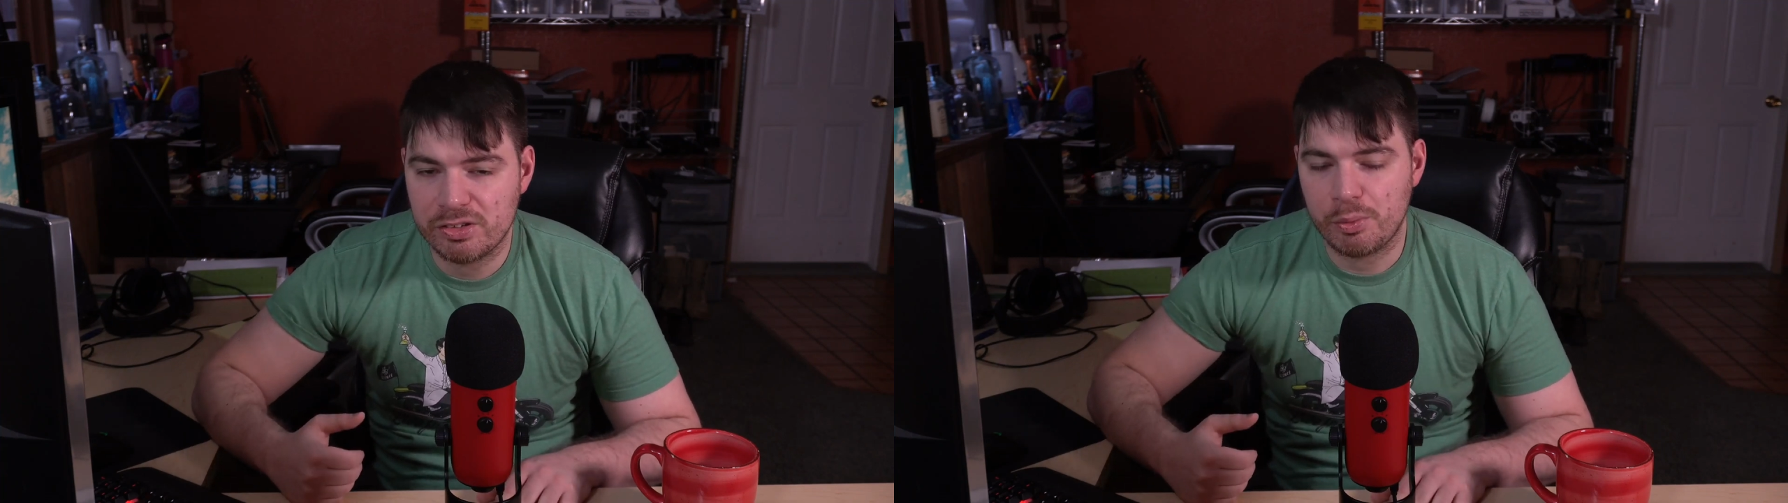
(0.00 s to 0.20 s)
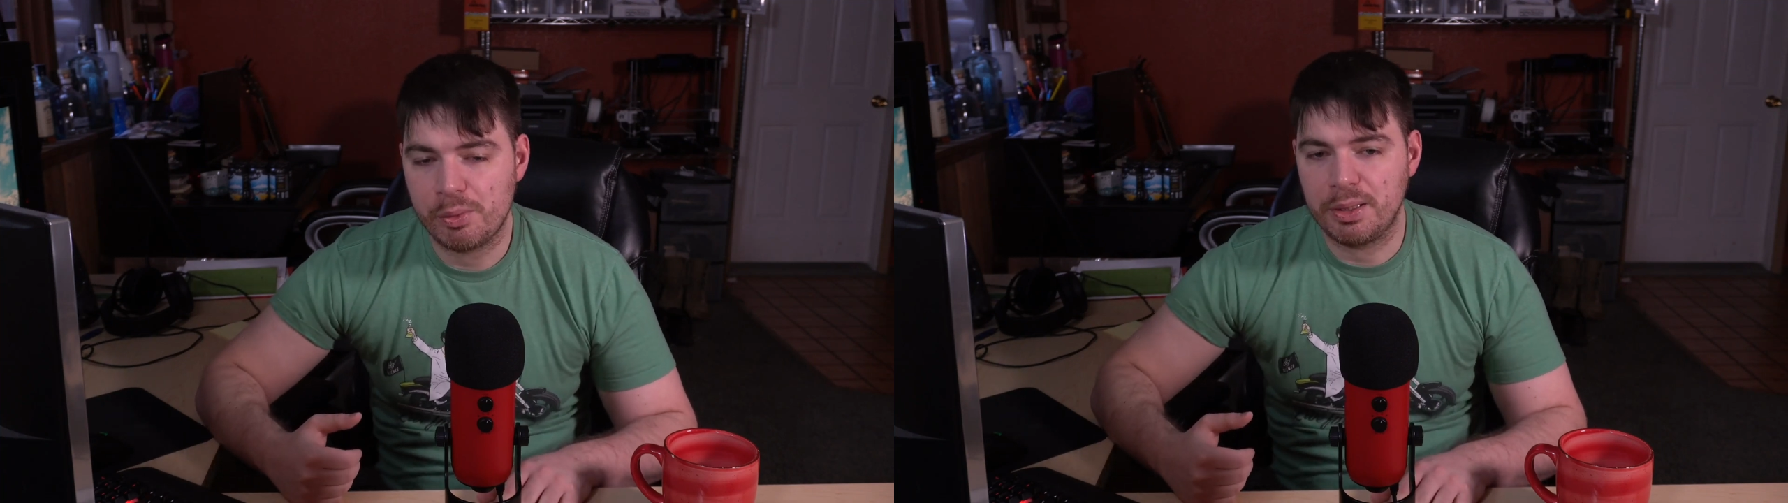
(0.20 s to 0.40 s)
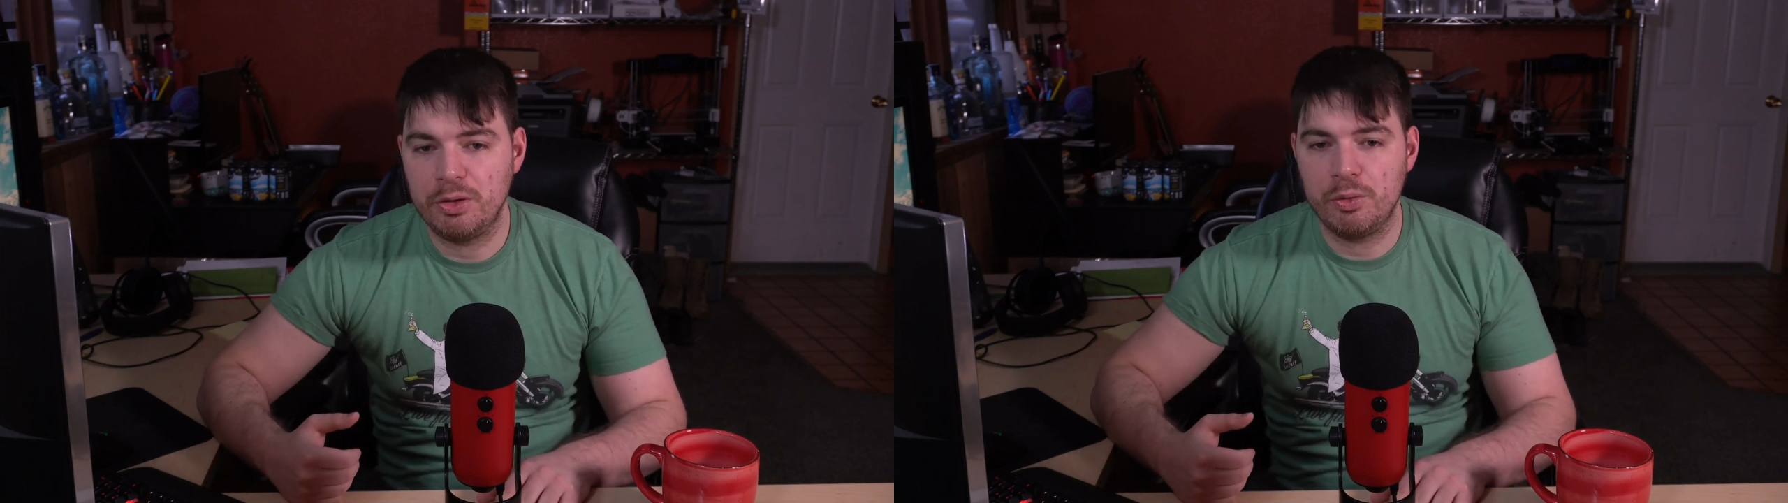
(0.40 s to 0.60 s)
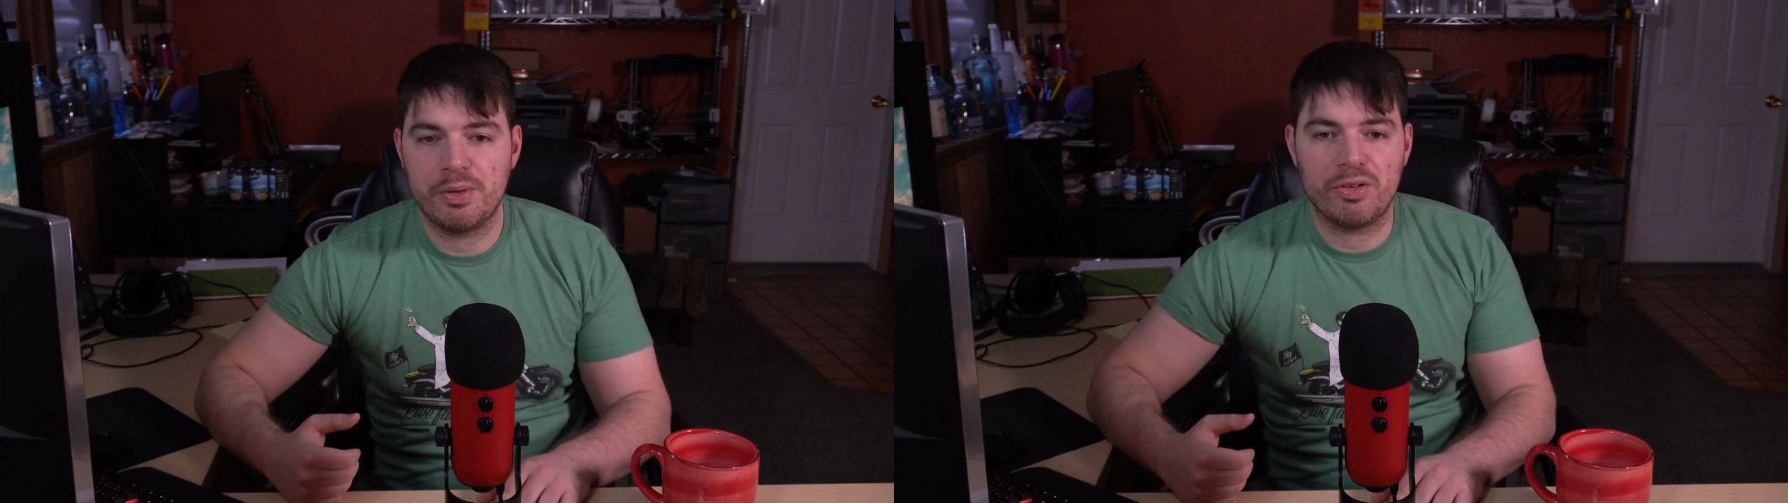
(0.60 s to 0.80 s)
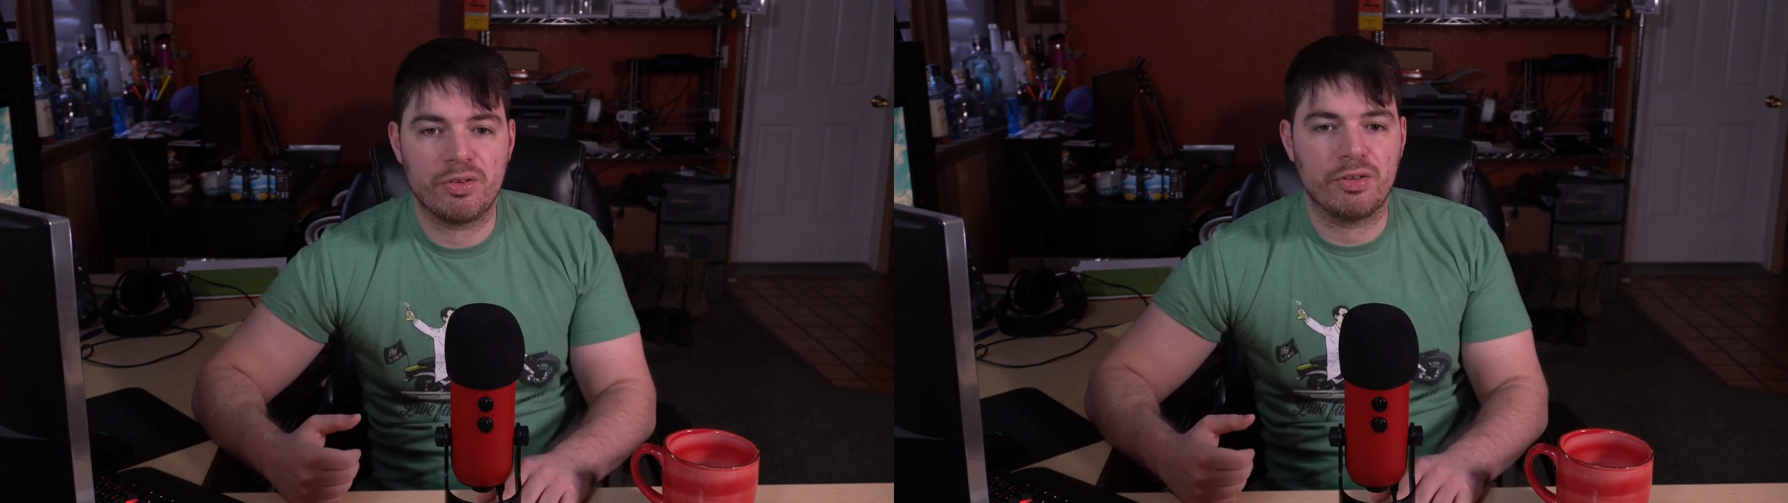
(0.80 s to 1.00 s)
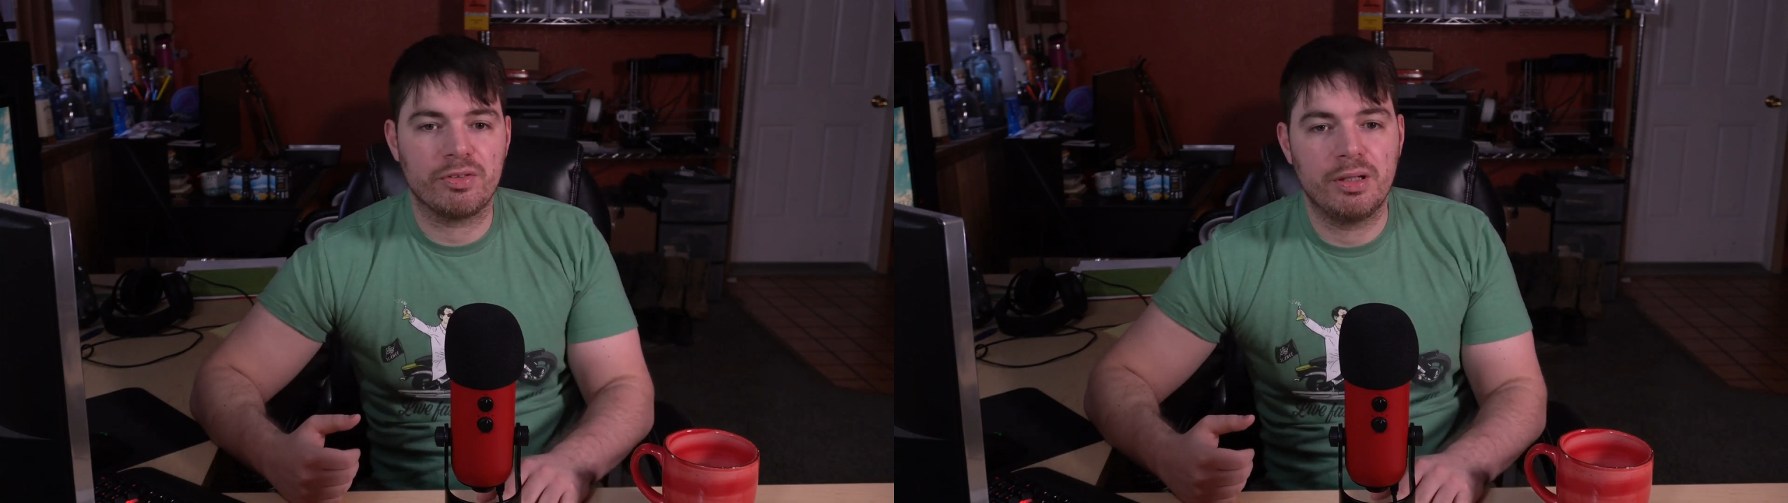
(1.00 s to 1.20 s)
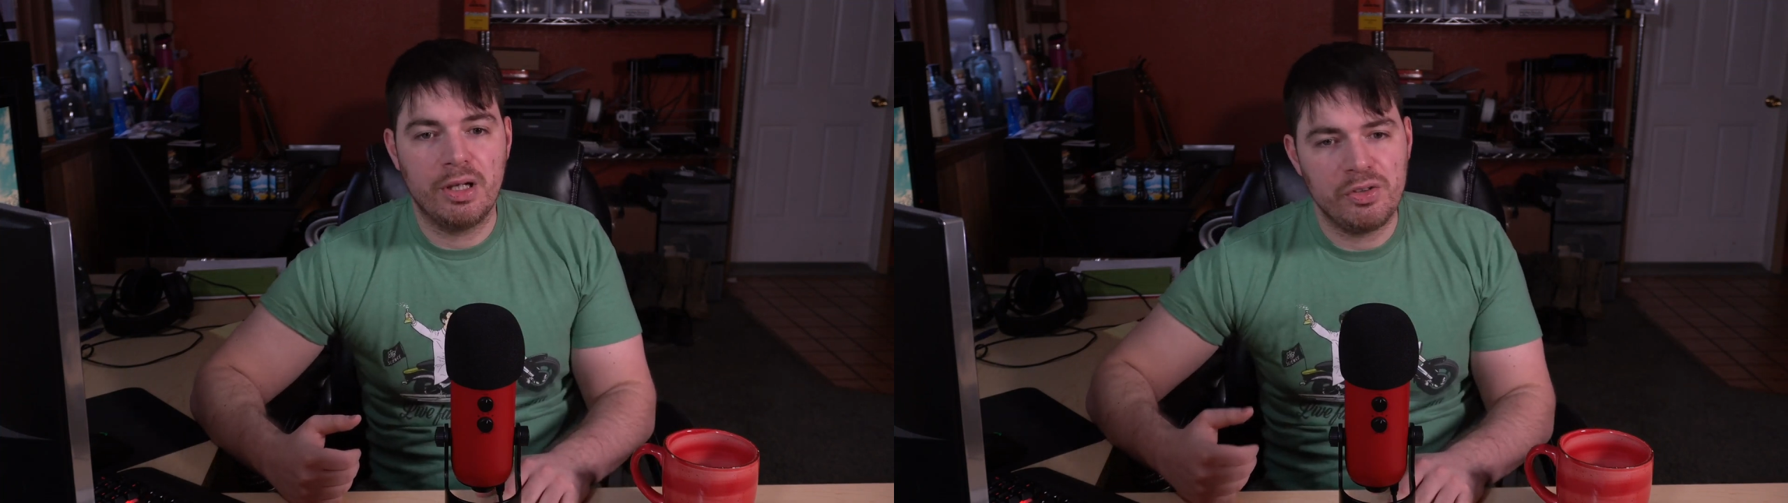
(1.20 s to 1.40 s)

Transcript: of what we can do with the server?